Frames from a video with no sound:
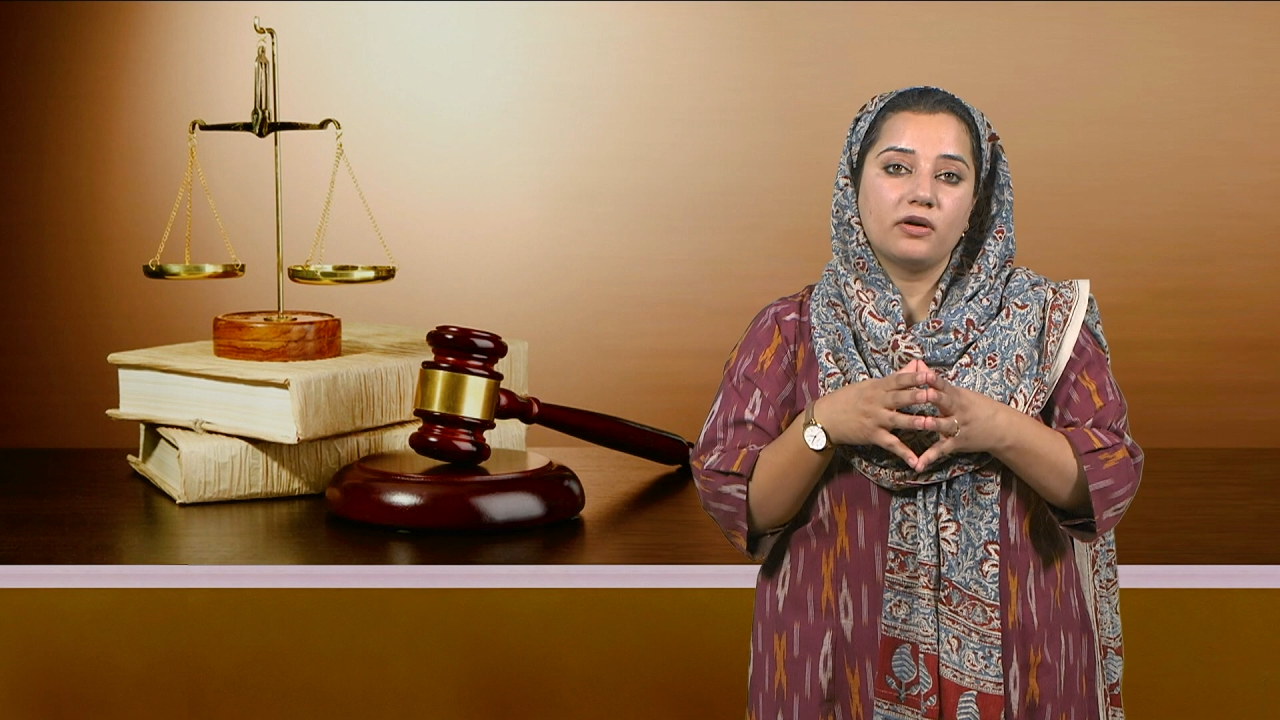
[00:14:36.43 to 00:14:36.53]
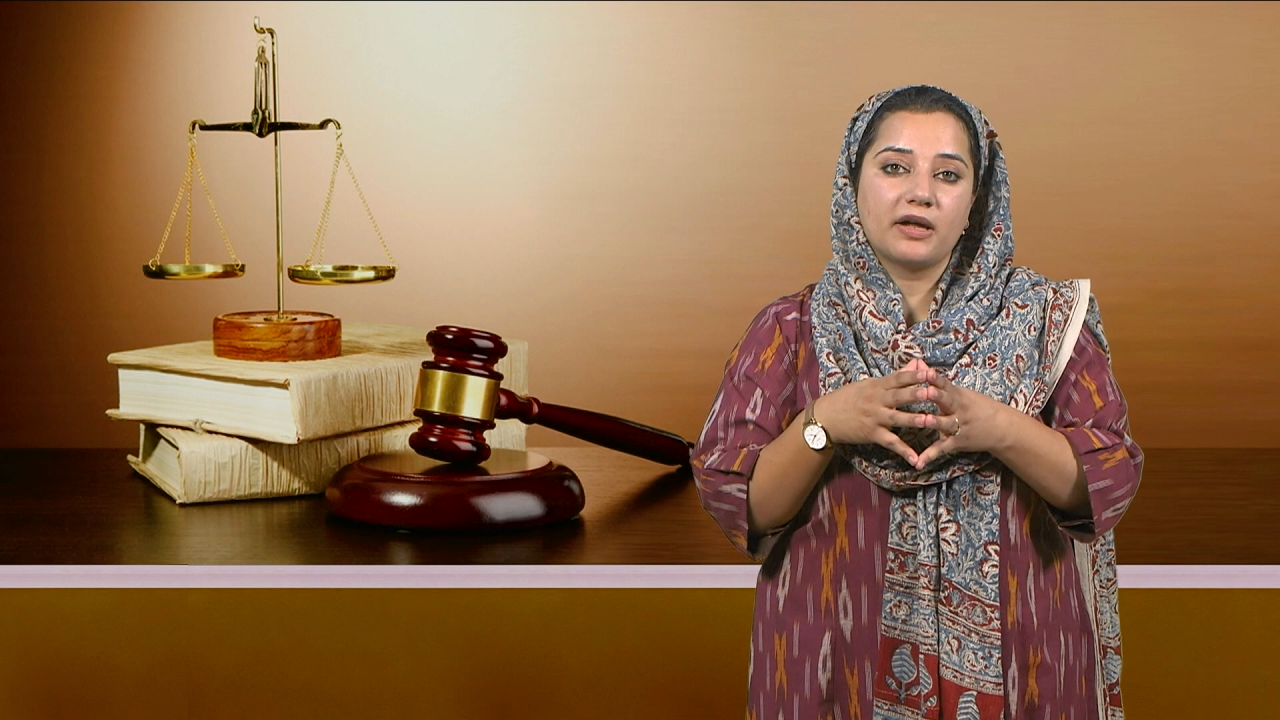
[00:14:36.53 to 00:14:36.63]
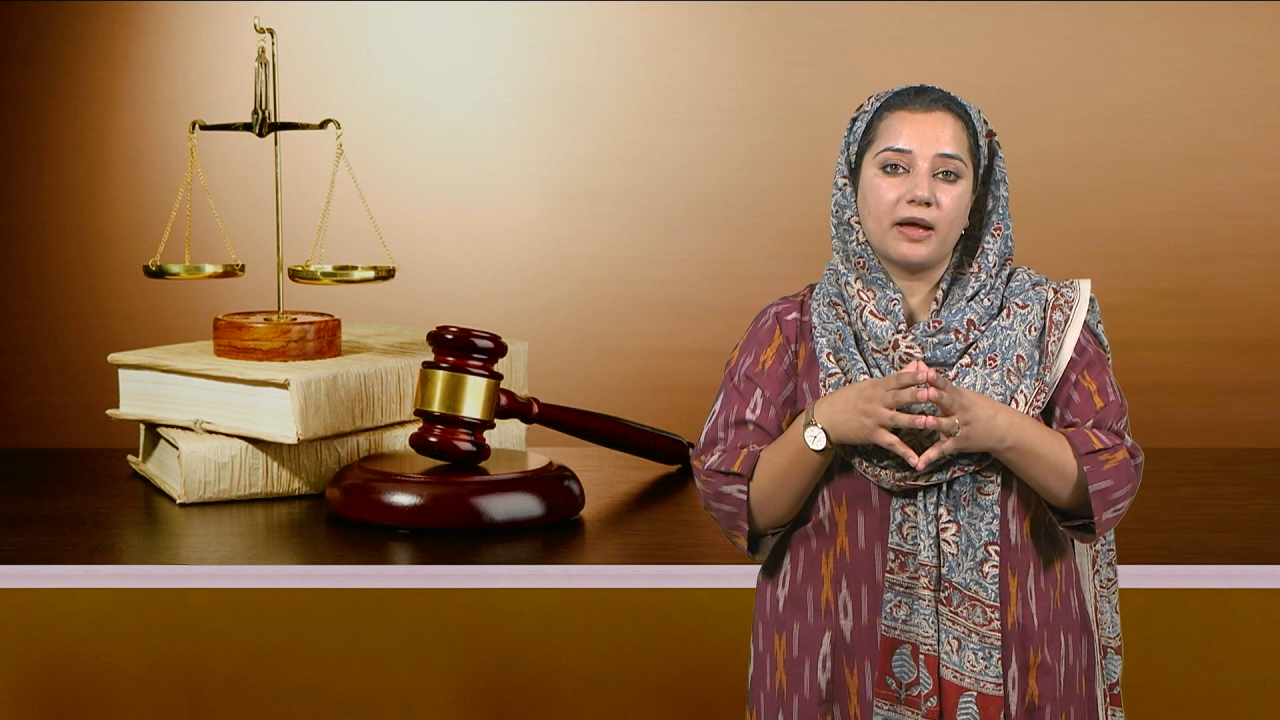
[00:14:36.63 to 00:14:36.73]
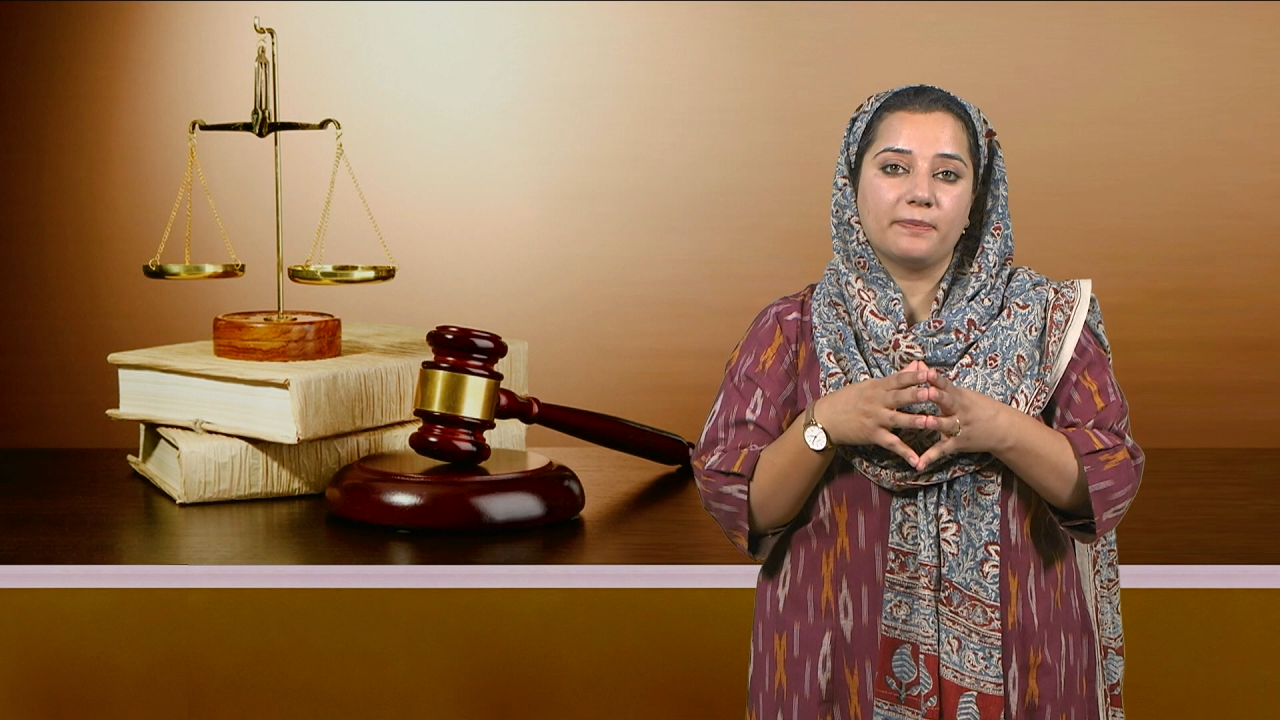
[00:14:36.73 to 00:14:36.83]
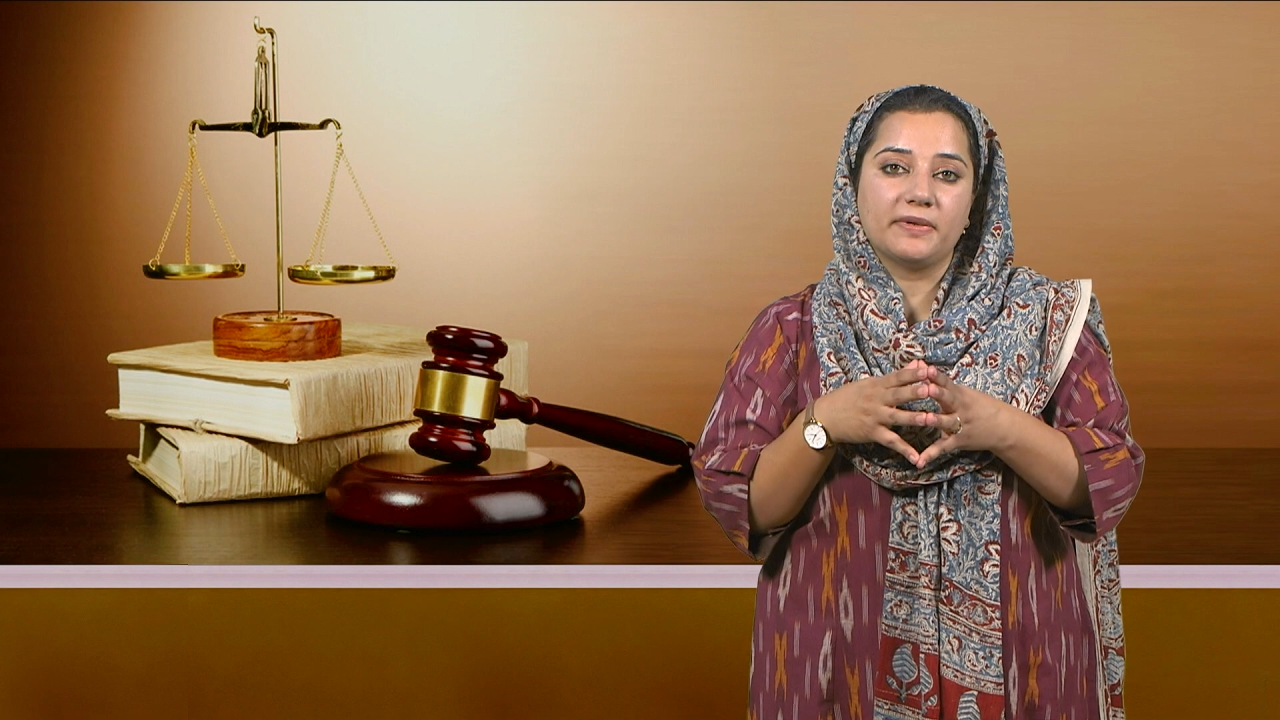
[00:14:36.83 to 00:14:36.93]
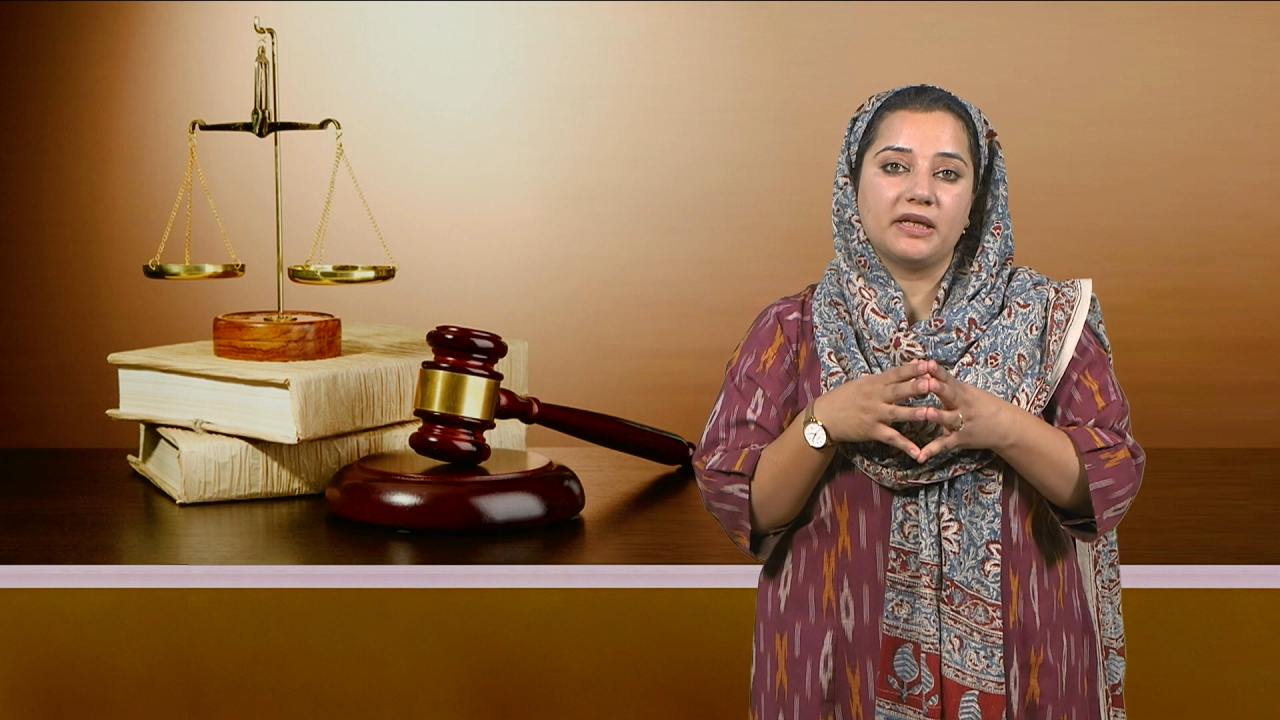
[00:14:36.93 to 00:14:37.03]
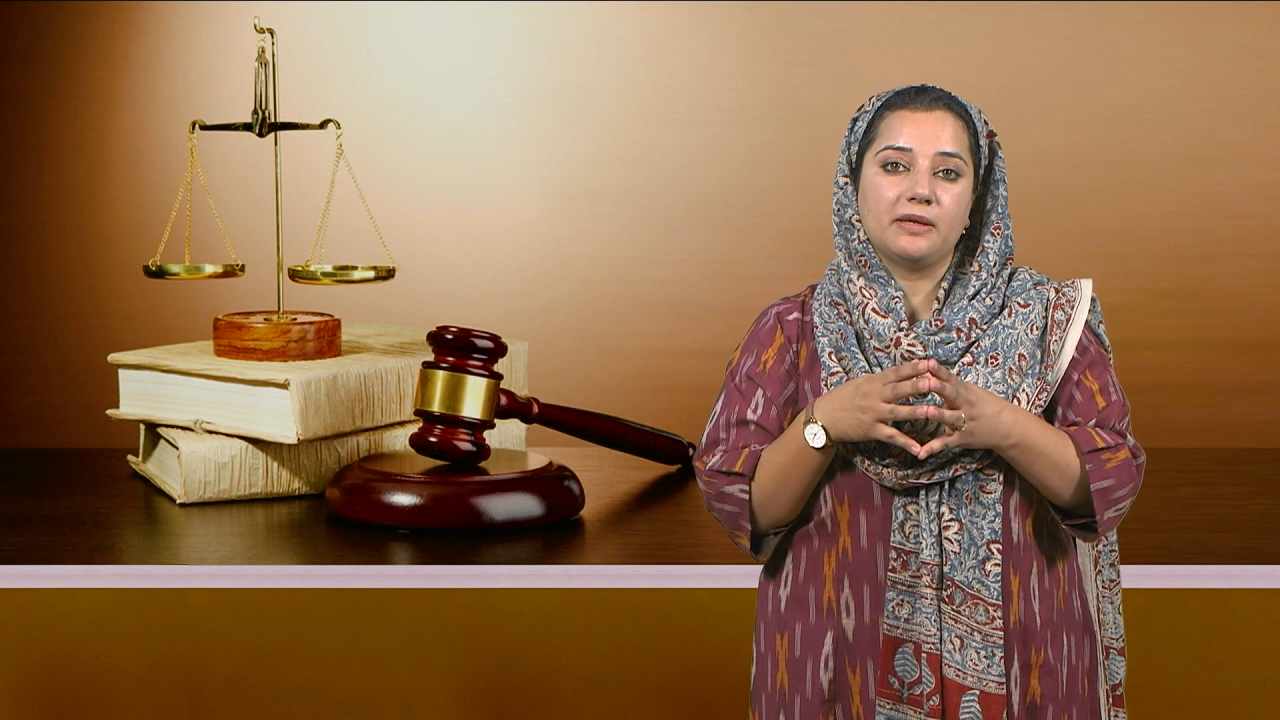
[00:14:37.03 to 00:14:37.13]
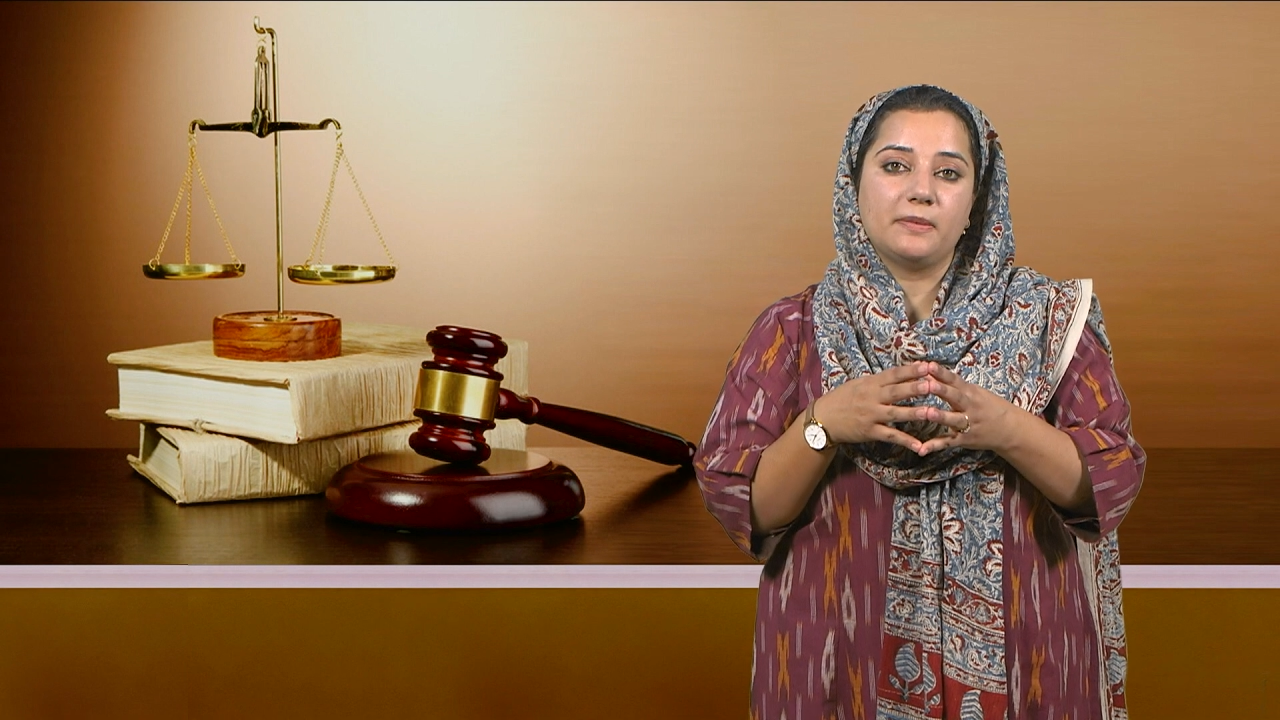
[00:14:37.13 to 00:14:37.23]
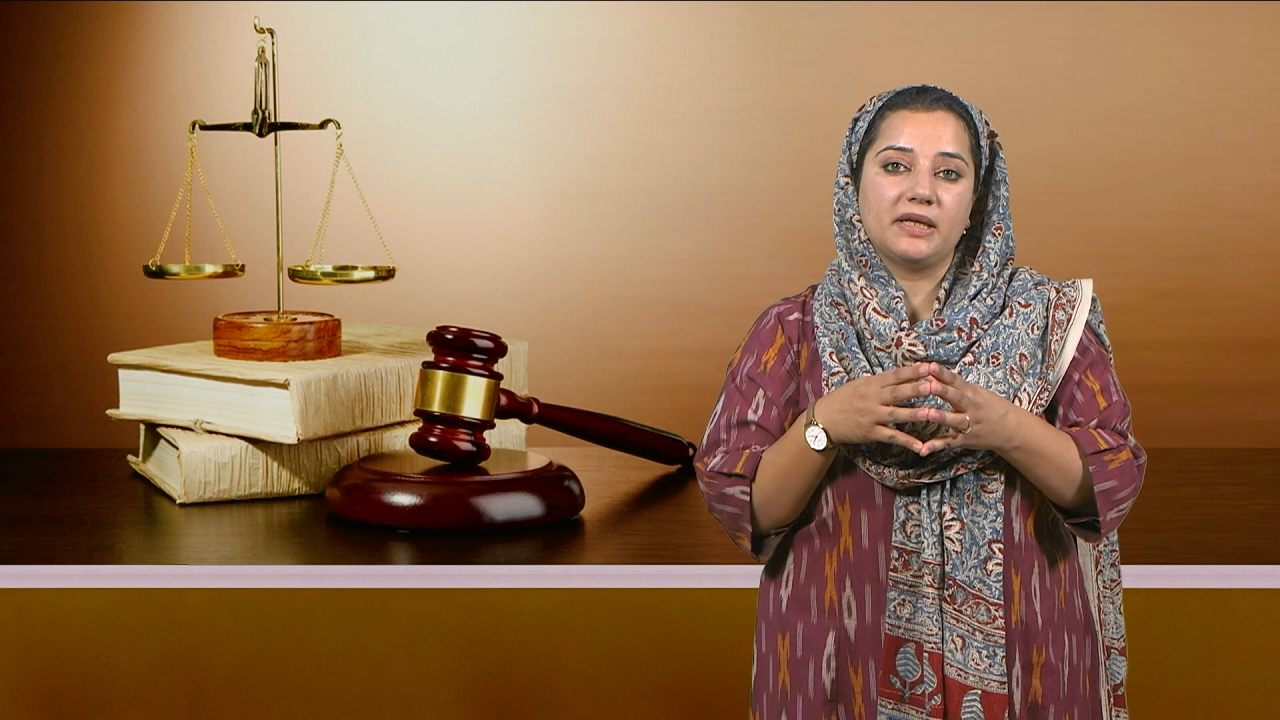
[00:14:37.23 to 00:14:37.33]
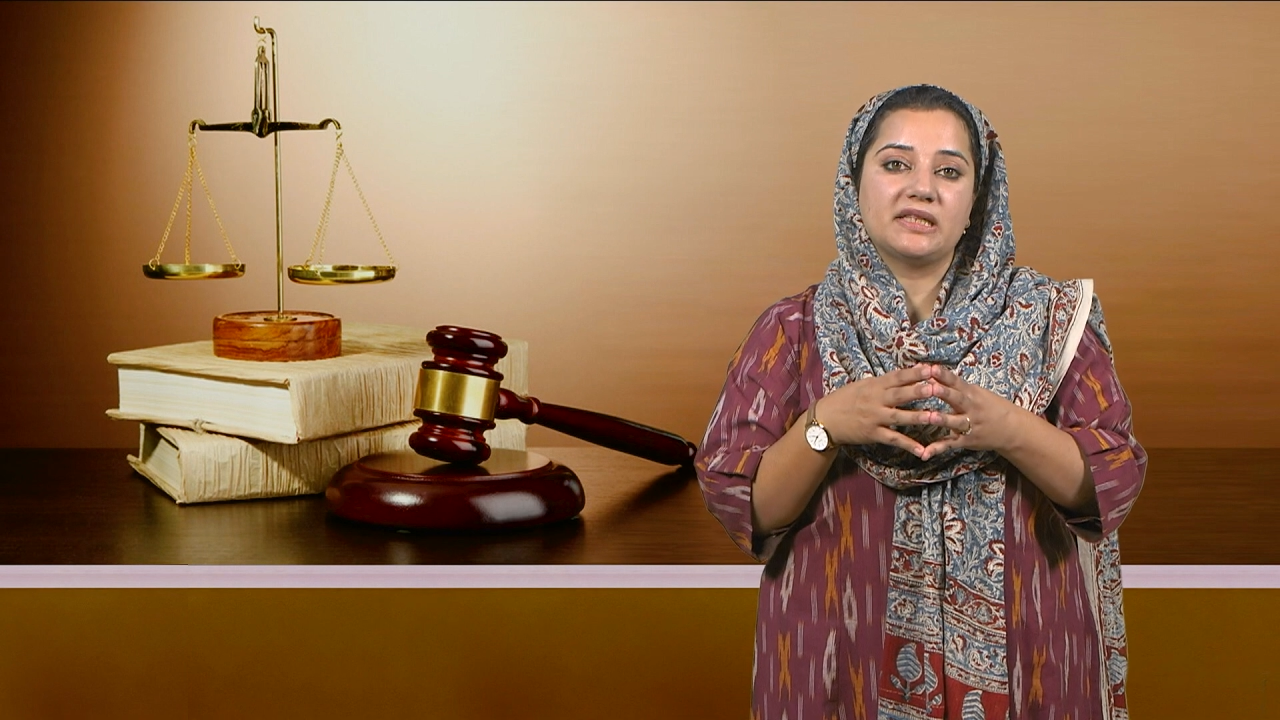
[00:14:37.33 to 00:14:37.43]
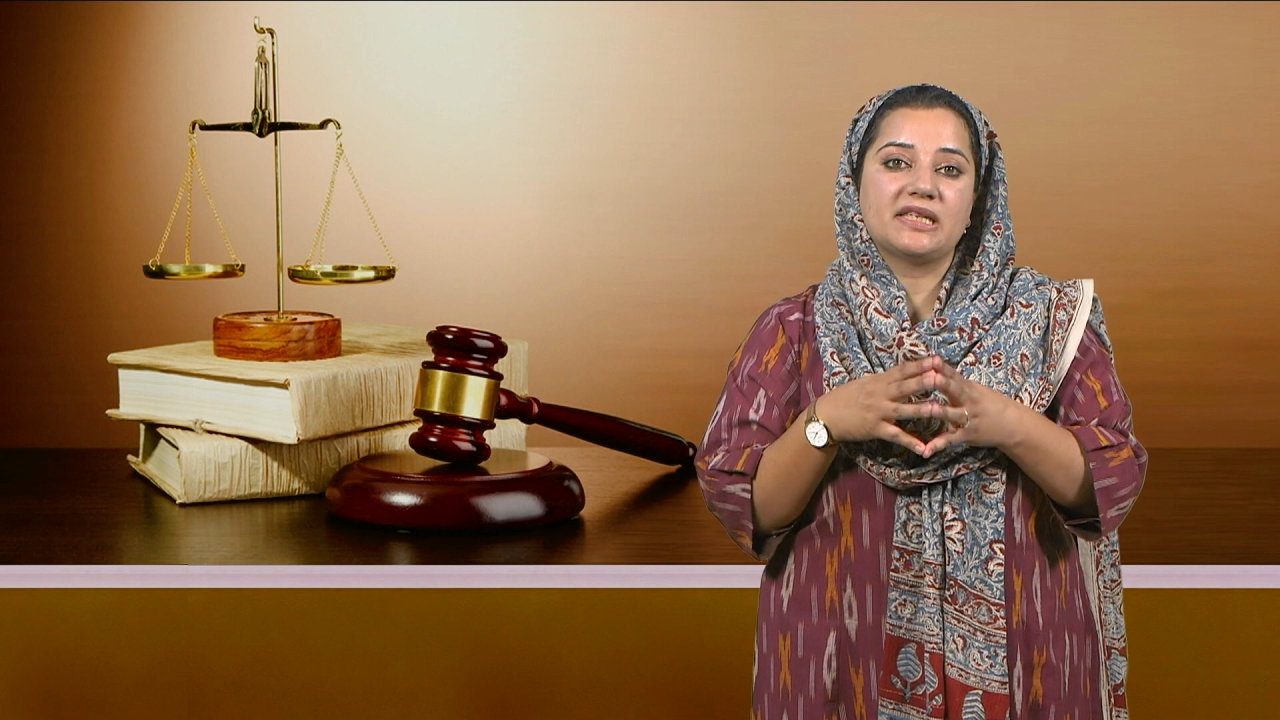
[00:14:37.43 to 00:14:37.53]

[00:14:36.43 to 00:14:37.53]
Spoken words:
company means